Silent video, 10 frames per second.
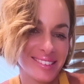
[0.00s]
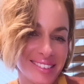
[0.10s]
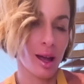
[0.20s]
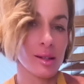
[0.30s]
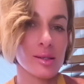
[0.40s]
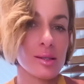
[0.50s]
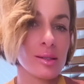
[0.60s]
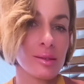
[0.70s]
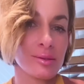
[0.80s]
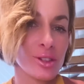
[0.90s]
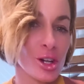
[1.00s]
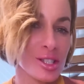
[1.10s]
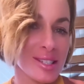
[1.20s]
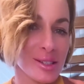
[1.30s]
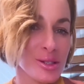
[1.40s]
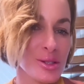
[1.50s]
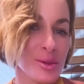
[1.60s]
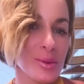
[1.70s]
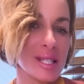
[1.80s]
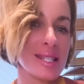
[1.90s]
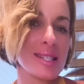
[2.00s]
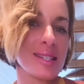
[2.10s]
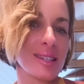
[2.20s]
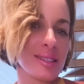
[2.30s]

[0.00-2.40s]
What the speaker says: and continue to whisk.